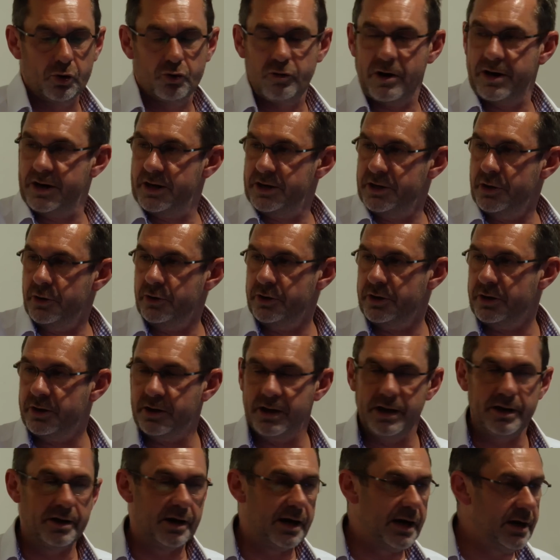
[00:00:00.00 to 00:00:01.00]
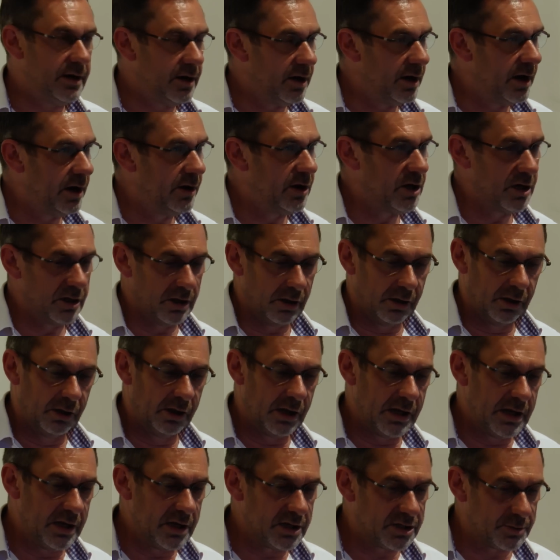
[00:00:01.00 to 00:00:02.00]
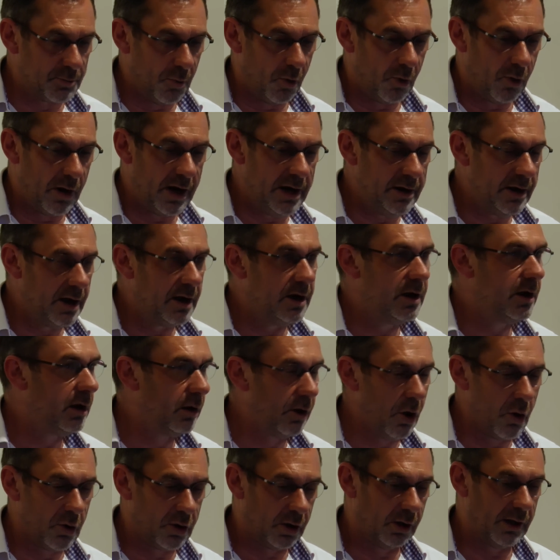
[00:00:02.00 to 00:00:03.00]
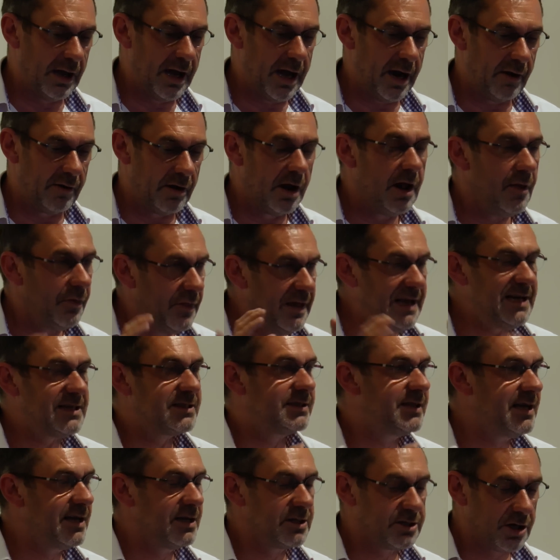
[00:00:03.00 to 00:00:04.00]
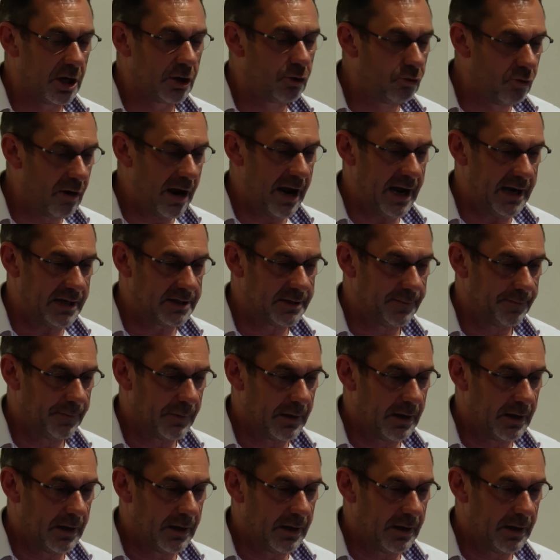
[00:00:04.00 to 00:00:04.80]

credit union in a local area. These things are great.